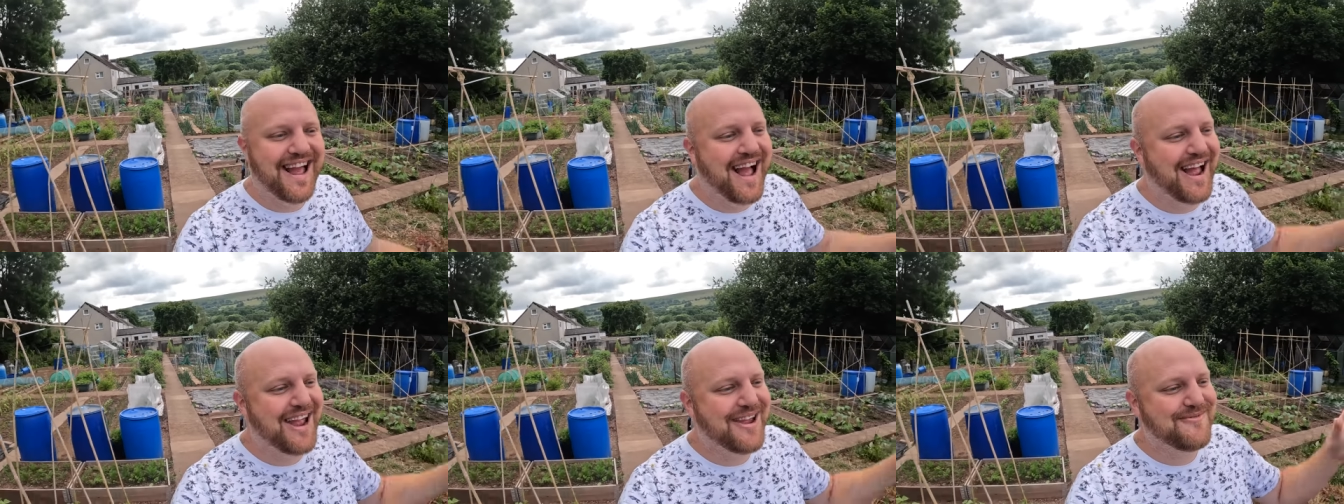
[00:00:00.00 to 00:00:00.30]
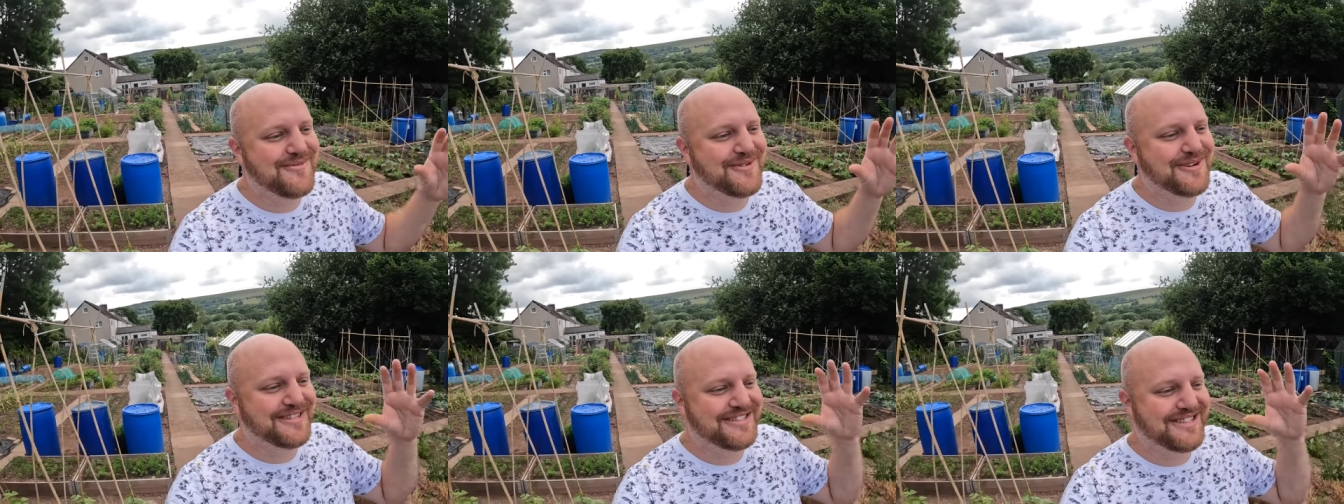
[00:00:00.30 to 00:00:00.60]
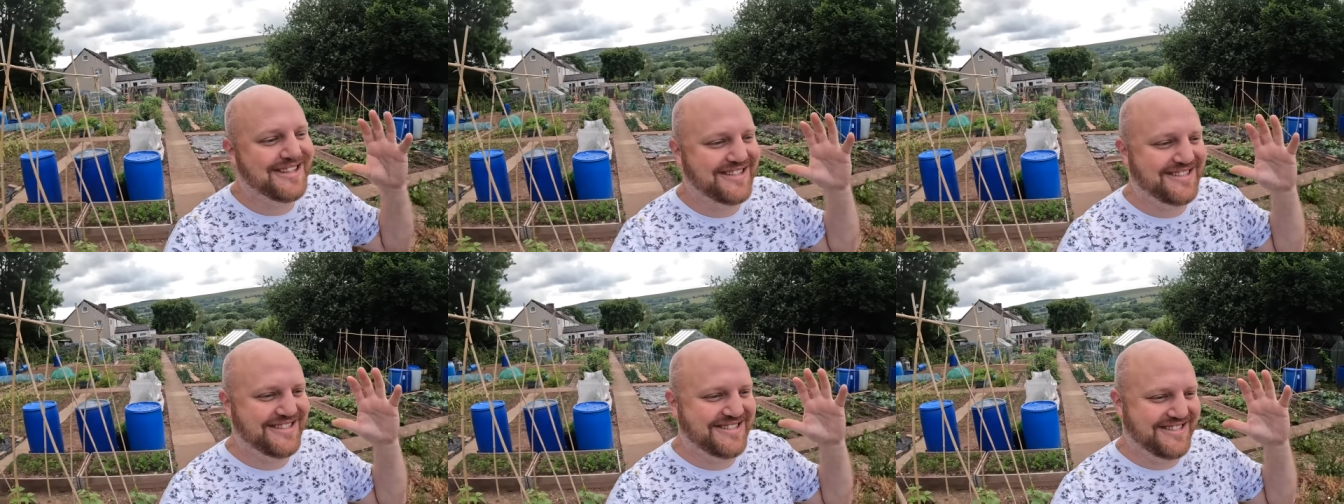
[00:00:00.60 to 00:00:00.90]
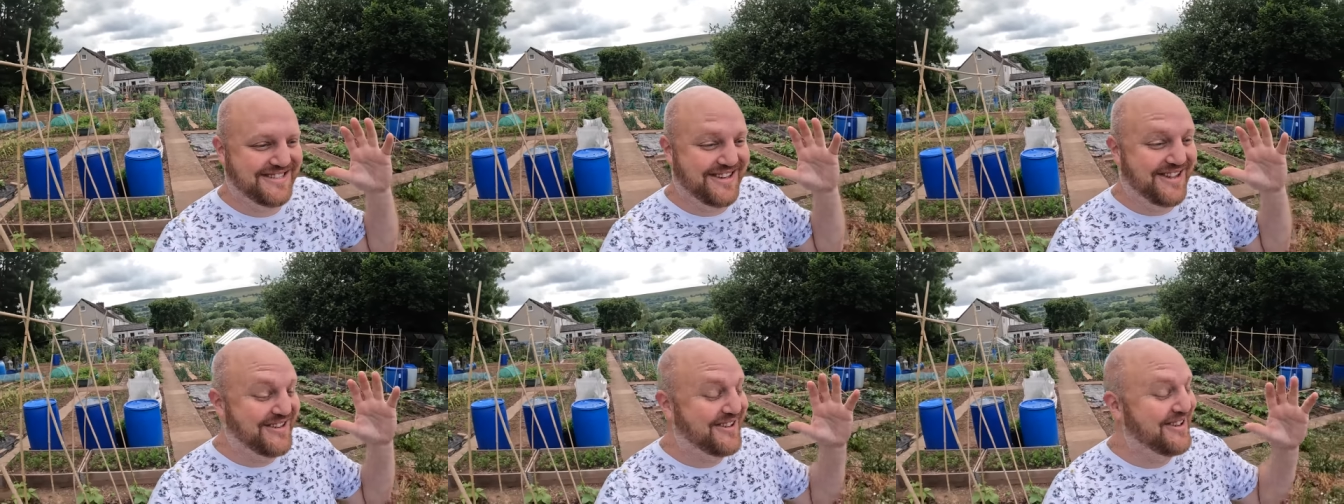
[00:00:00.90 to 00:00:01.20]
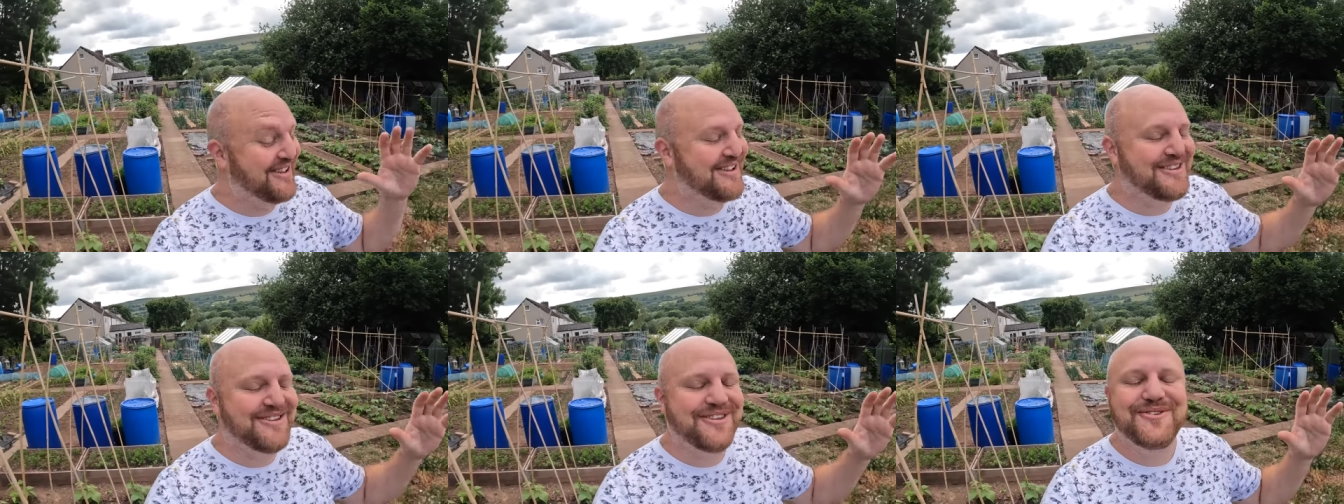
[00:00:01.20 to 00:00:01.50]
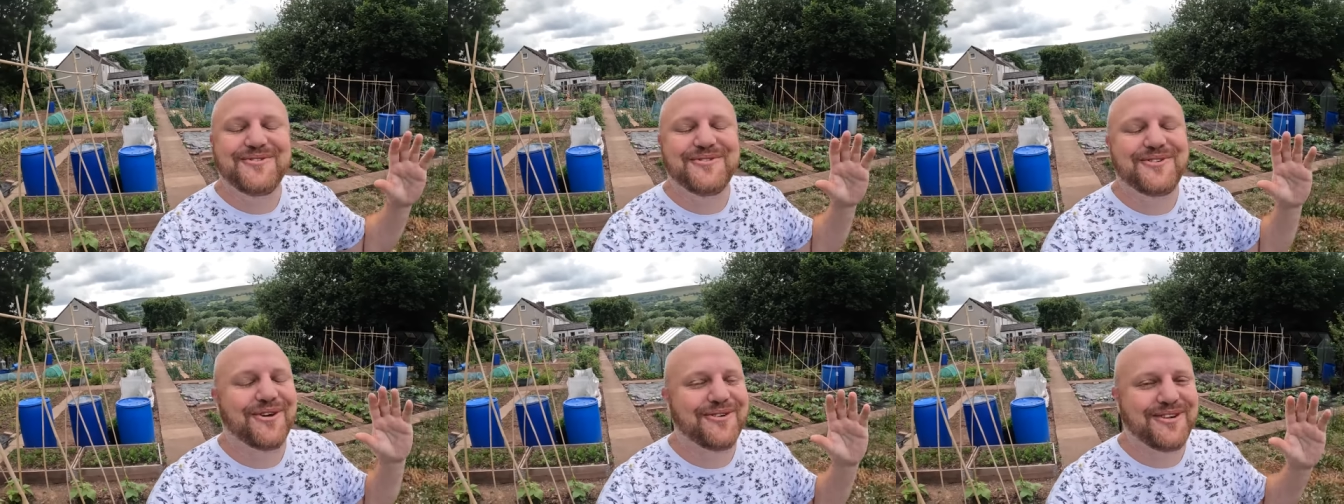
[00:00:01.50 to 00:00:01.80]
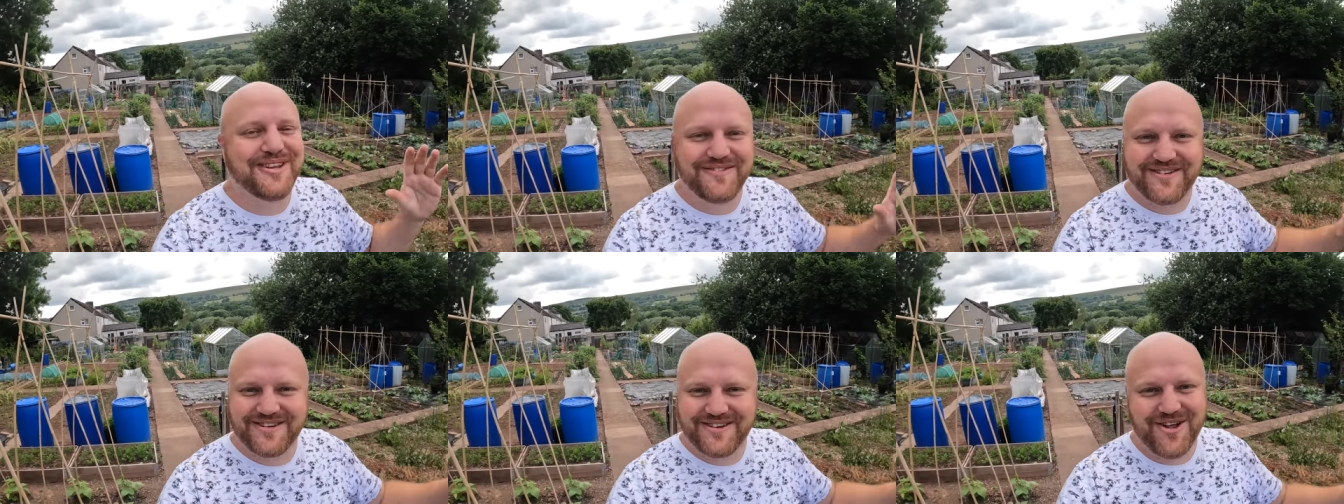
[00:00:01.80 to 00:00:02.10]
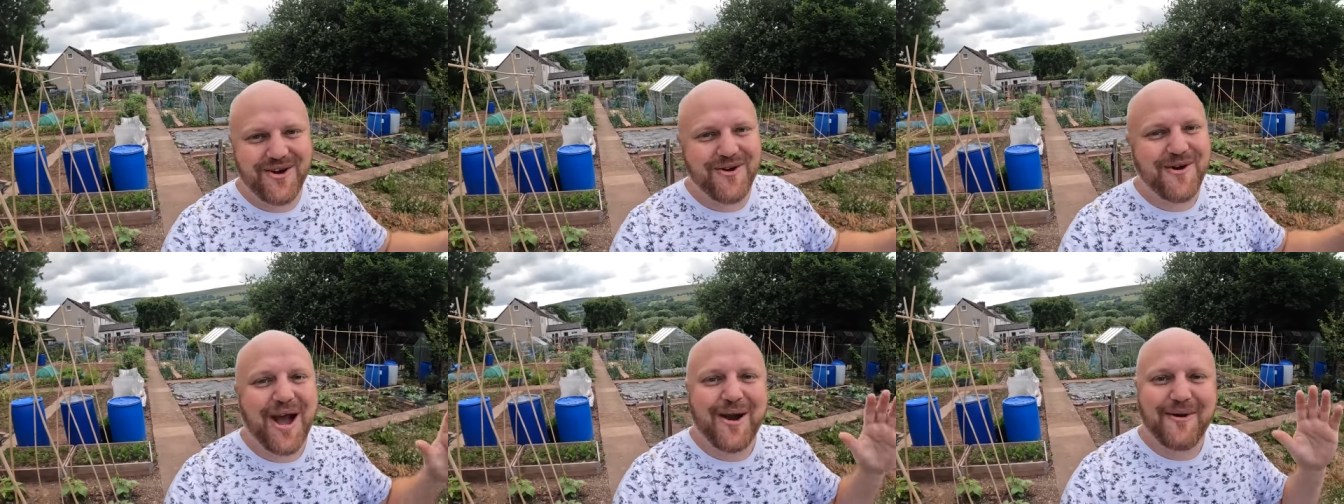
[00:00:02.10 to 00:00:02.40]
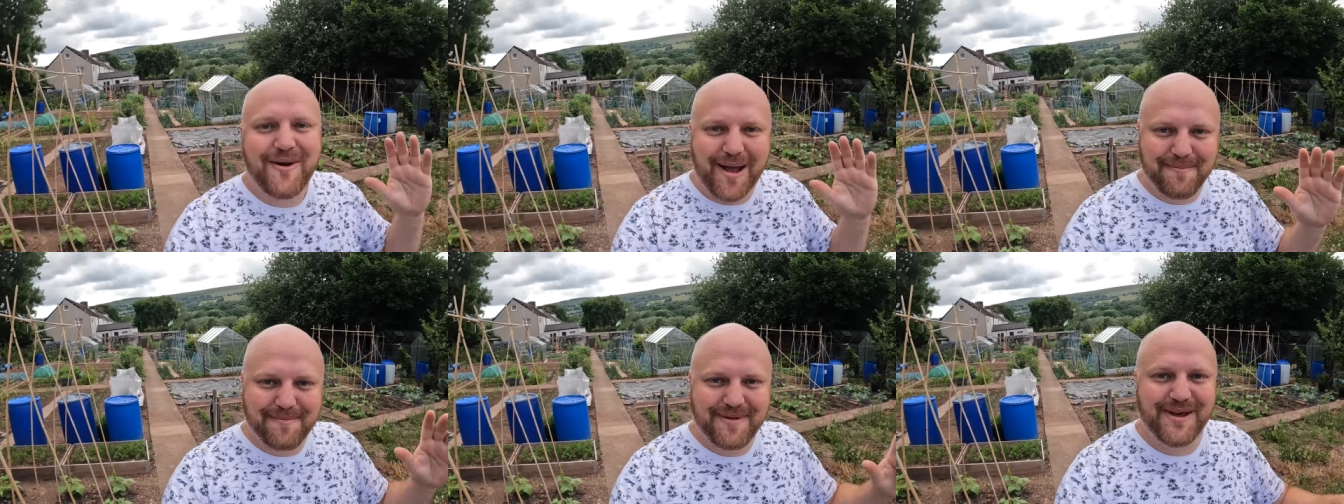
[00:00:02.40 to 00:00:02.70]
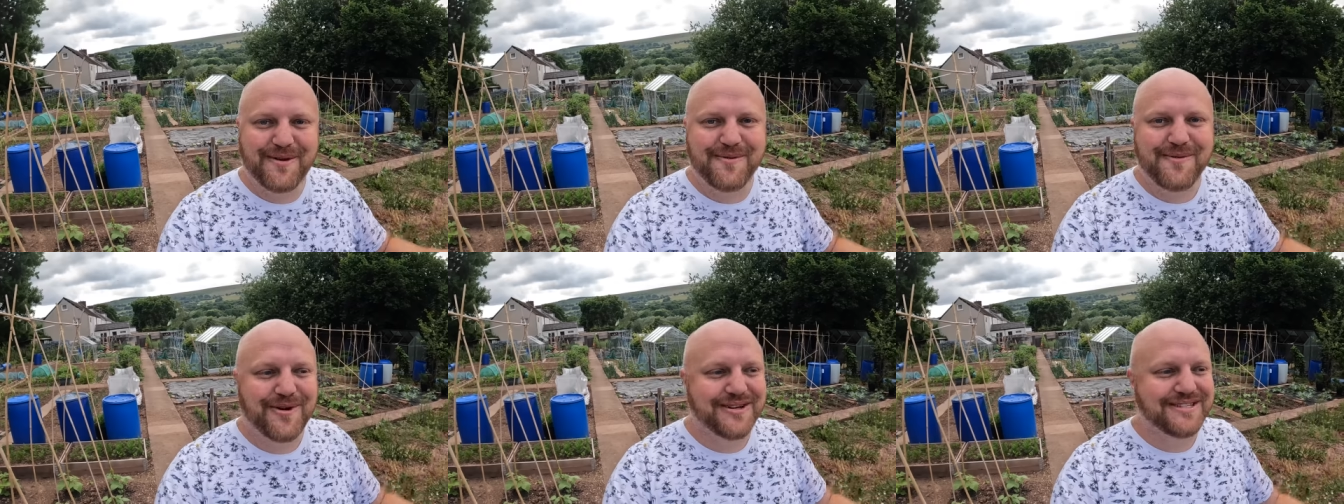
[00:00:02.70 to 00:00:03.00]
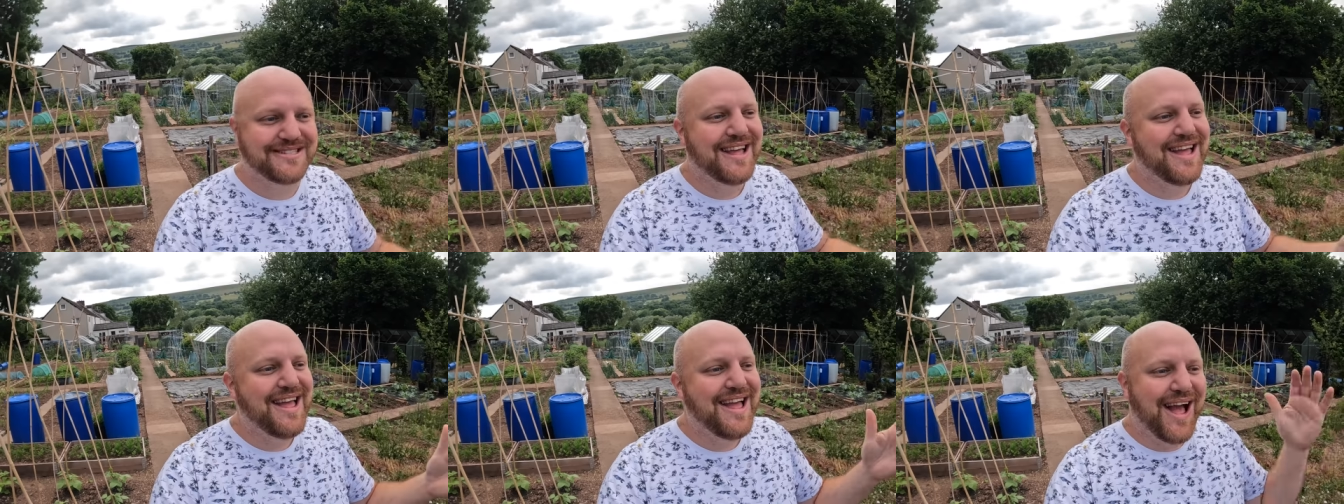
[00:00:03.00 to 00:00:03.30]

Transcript: I was, you don't even know how happy I was.